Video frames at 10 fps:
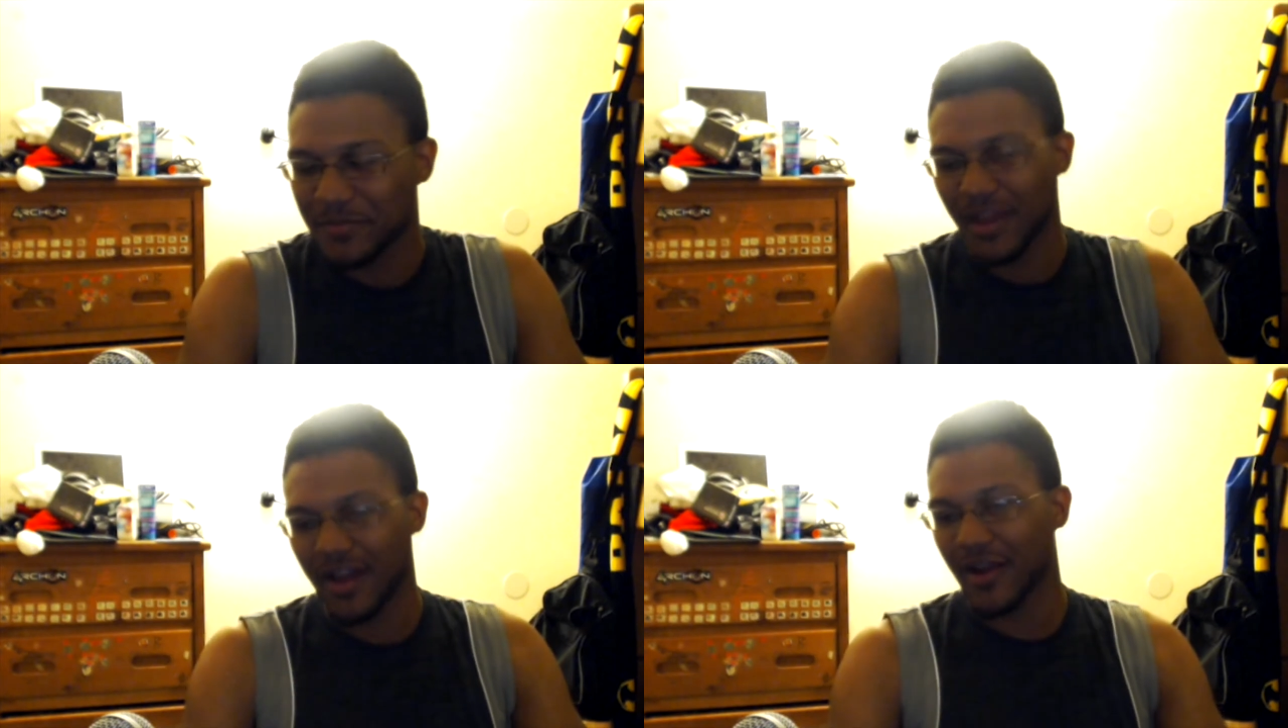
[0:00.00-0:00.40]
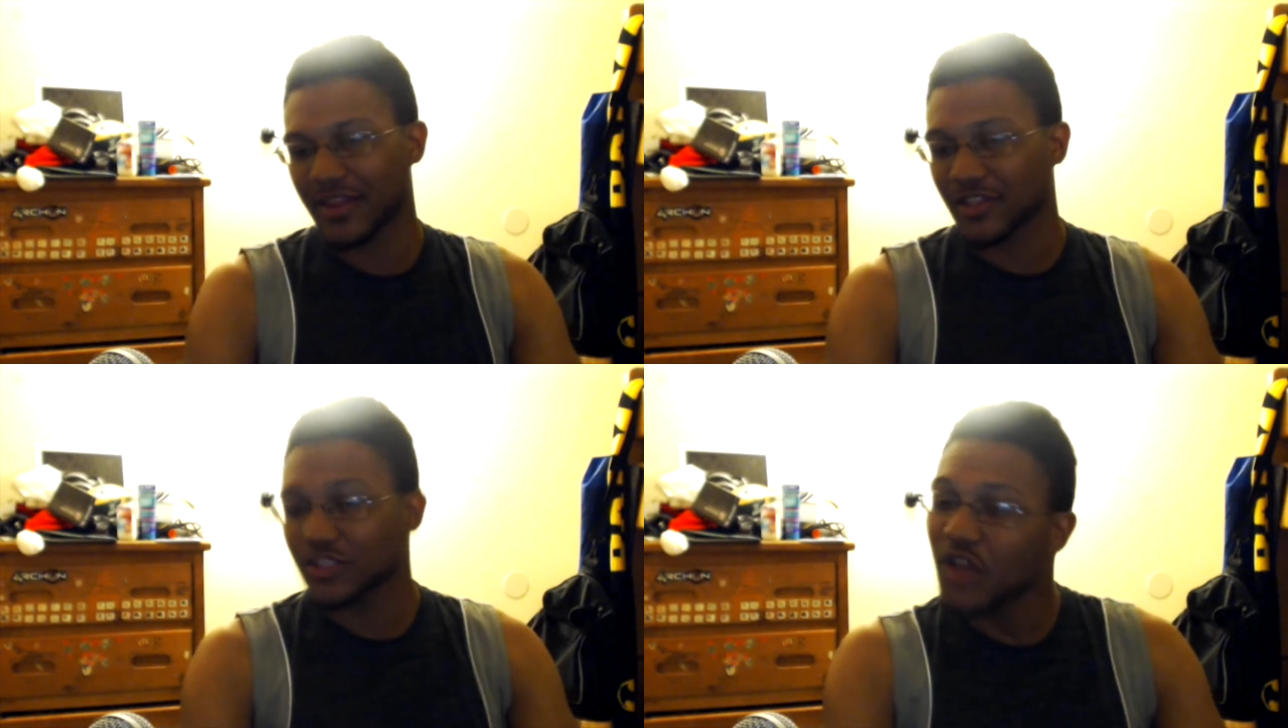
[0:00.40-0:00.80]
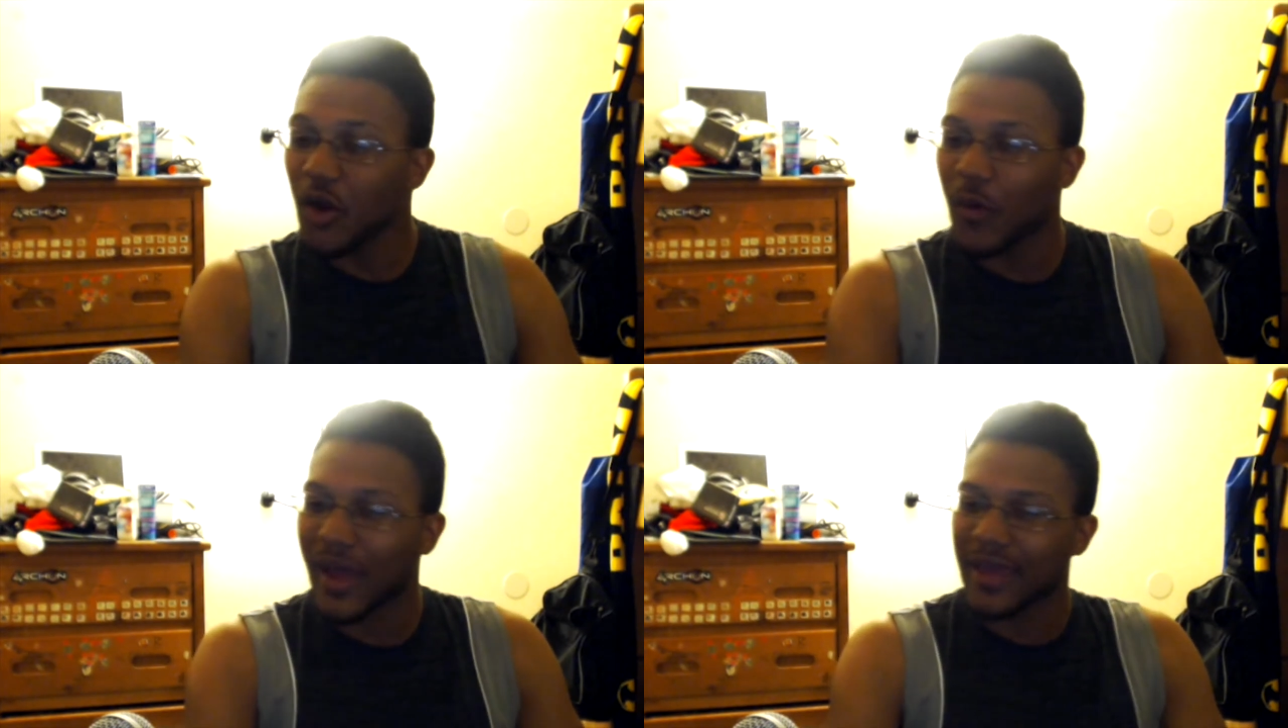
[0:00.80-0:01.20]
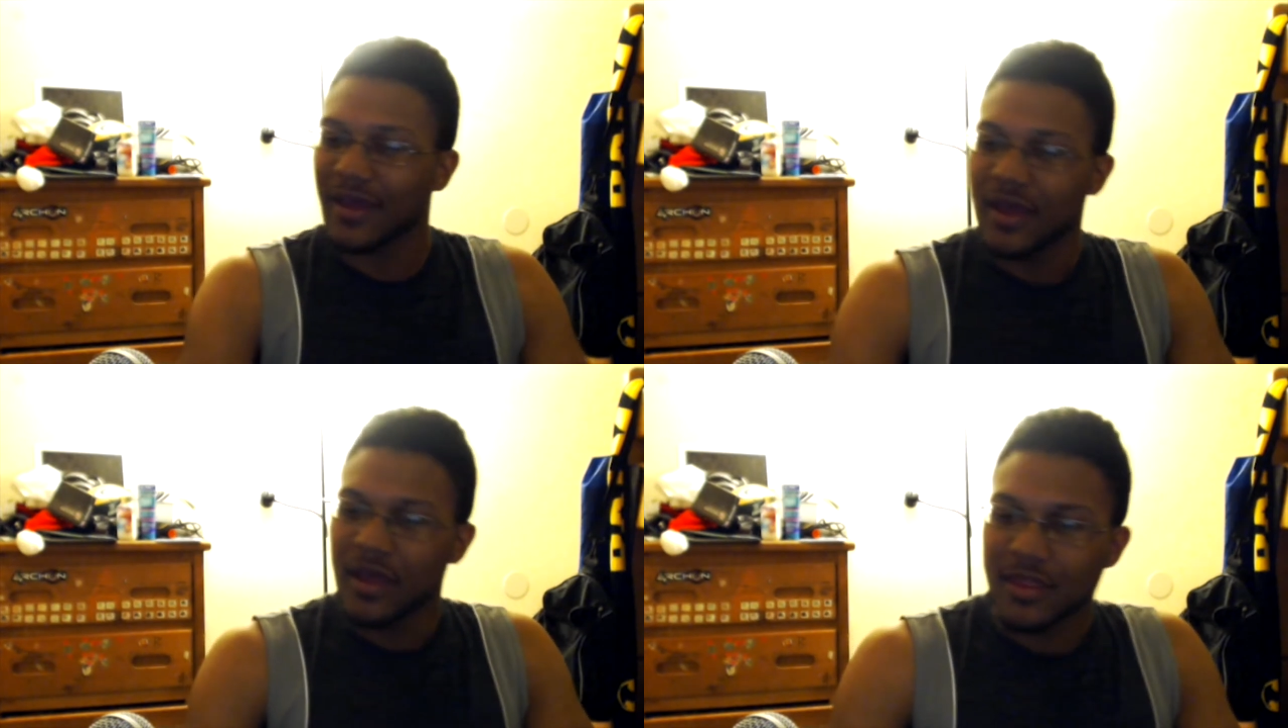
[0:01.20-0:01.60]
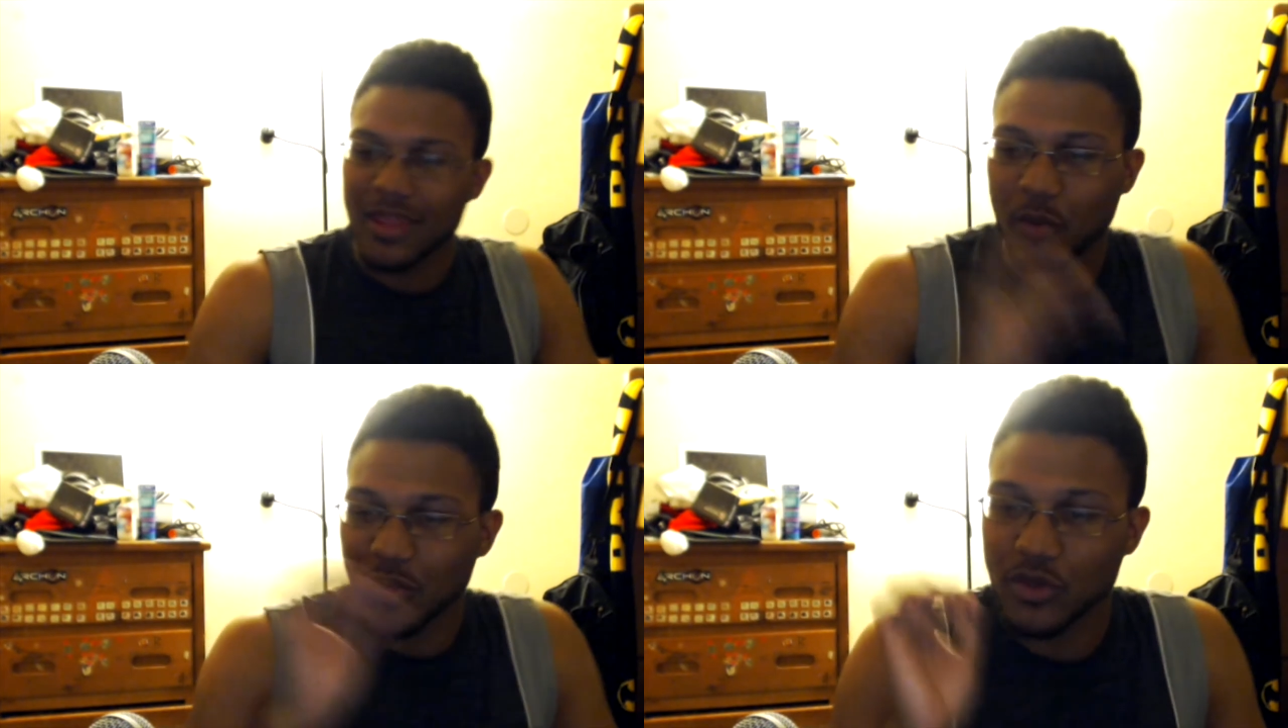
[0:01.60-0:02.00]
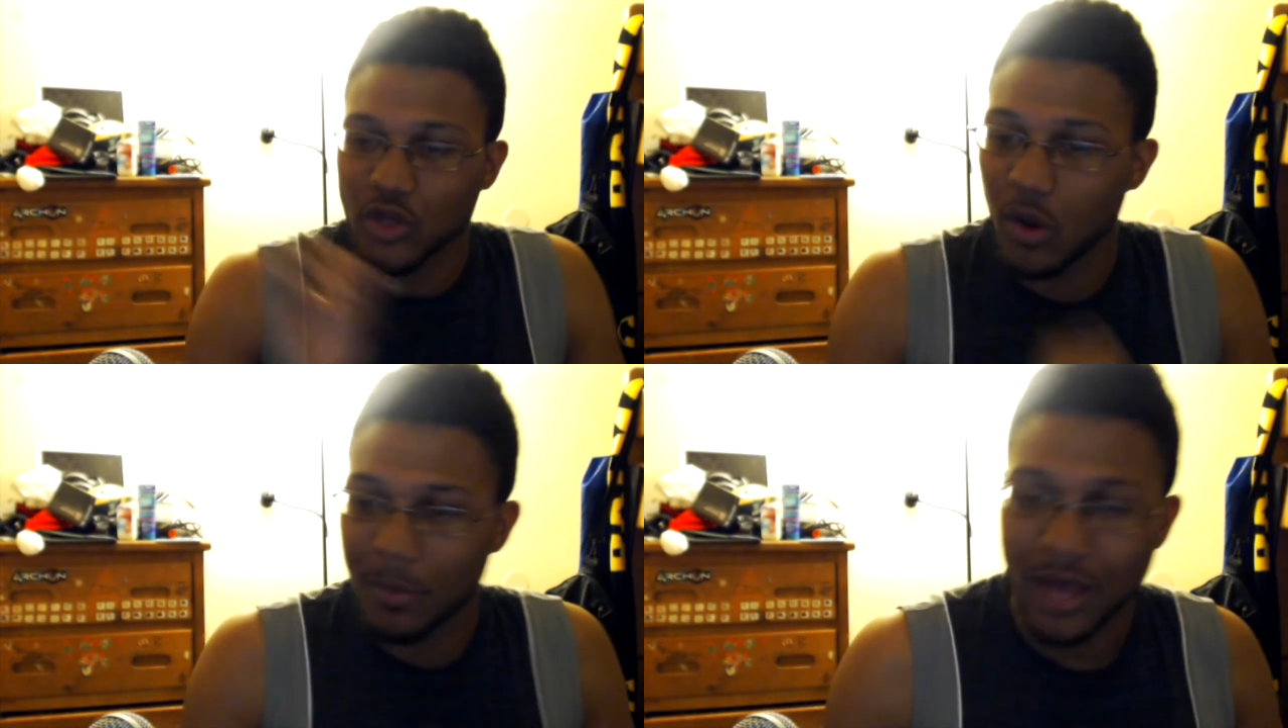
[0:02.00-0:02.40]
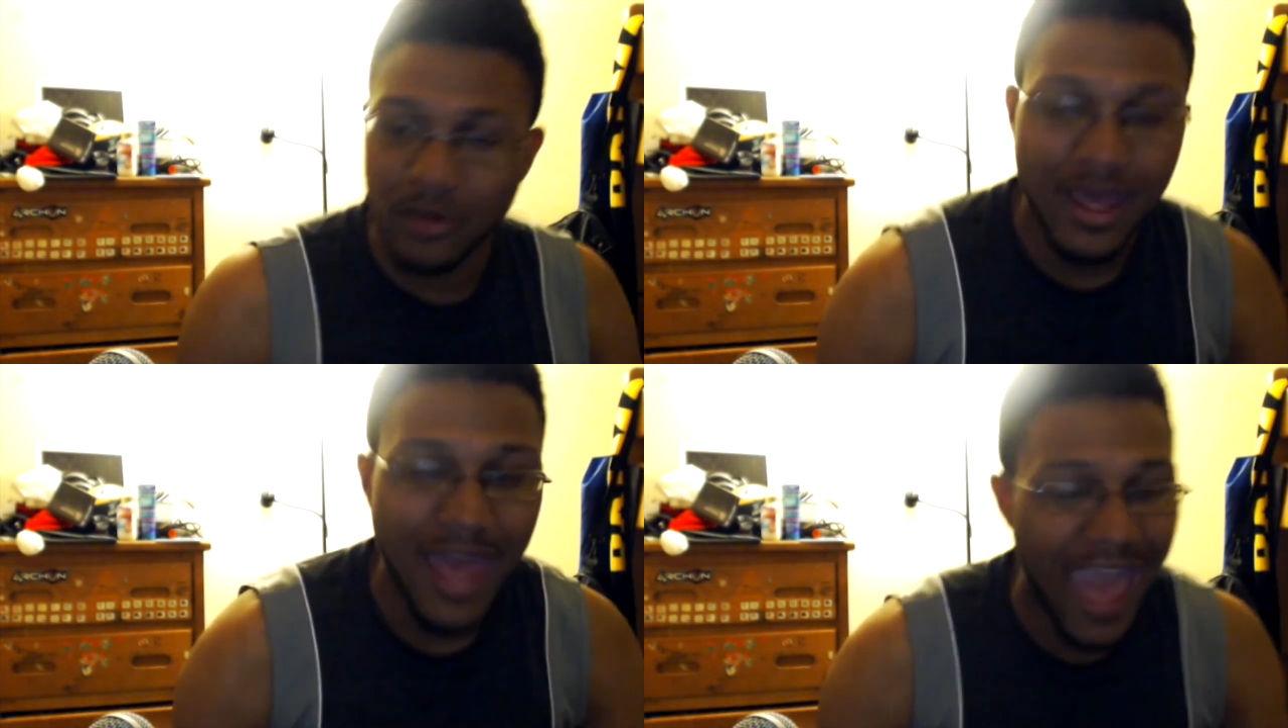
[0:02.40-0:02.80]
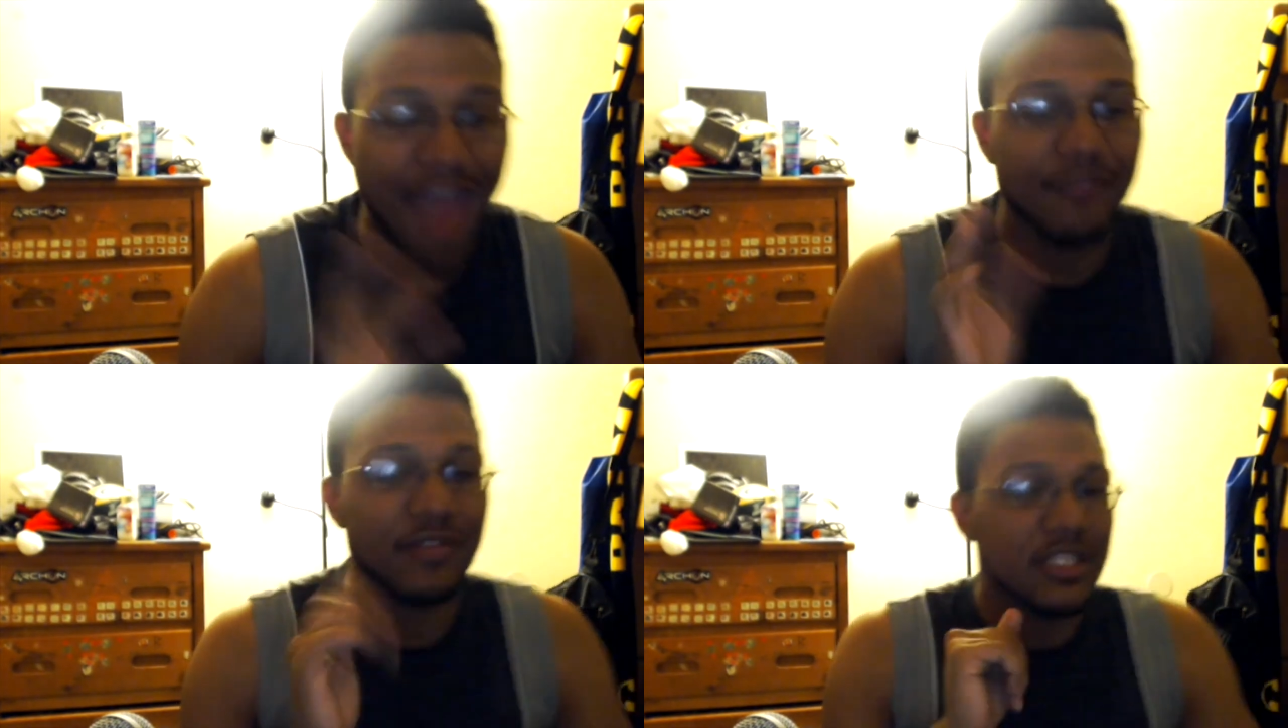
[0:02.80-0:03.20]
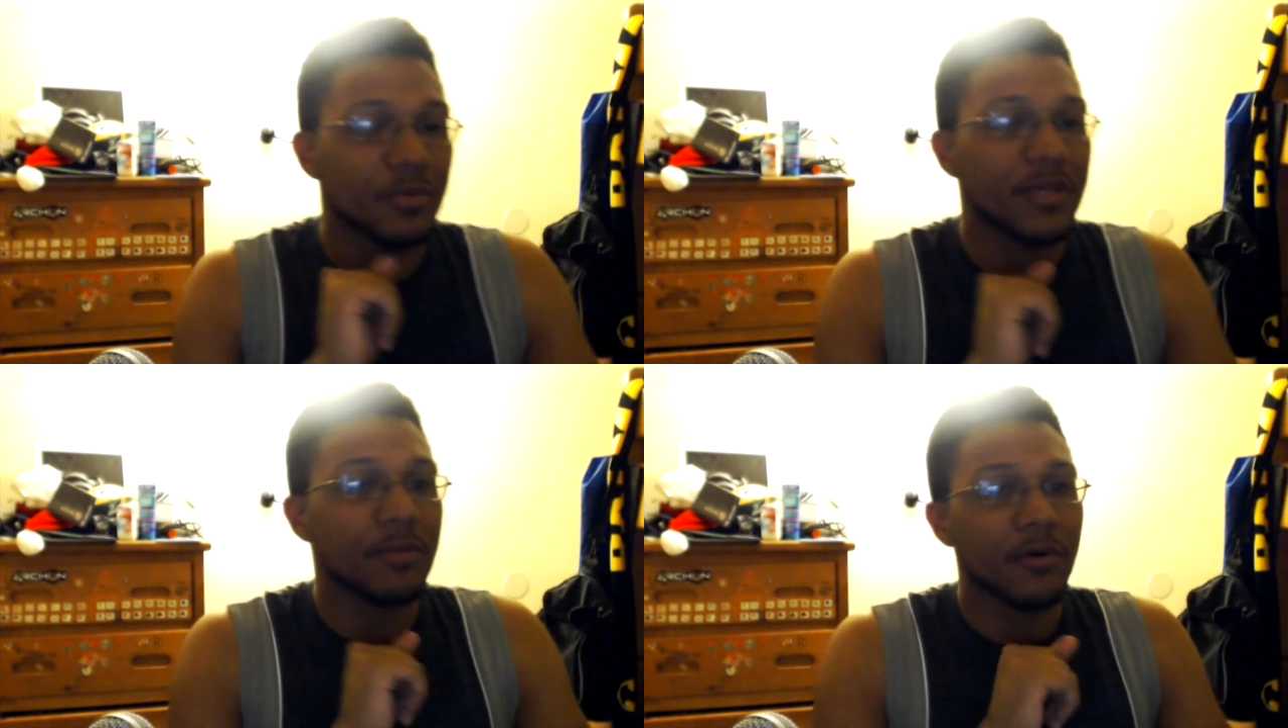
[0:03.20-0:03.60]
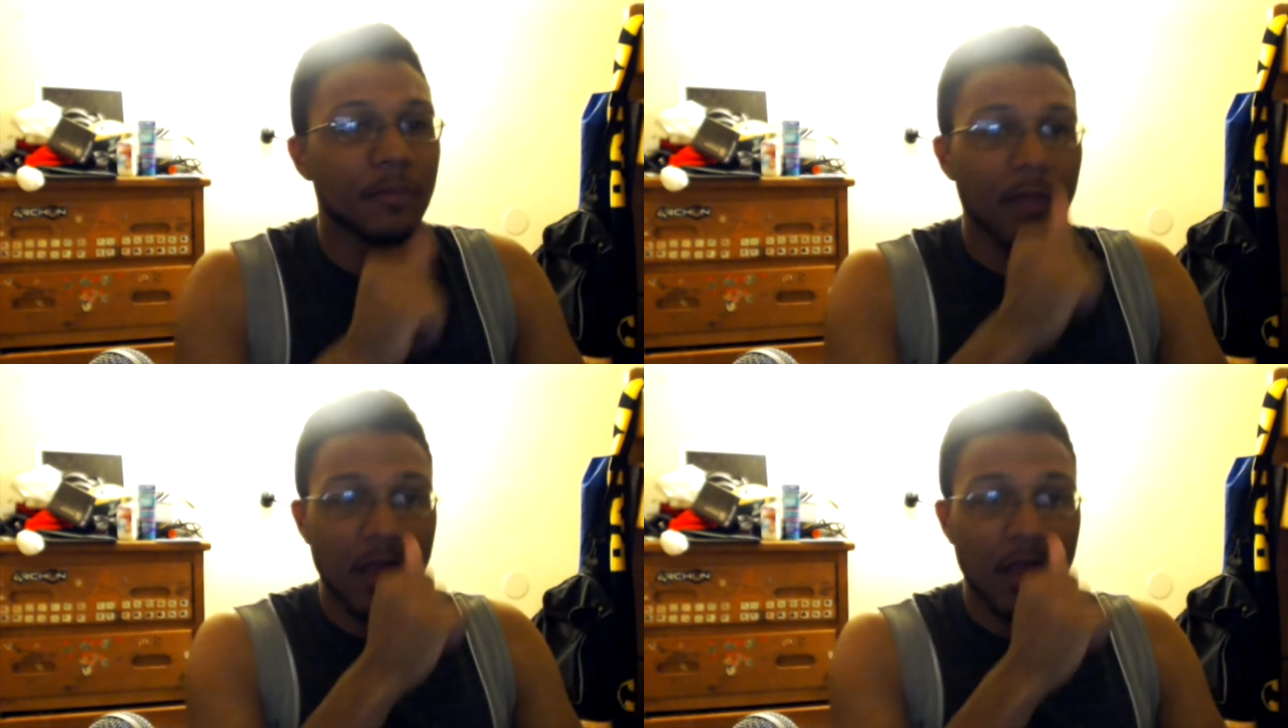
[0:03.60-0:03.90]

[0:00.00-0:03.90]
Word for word: All right, there's no way that we would know about half of these people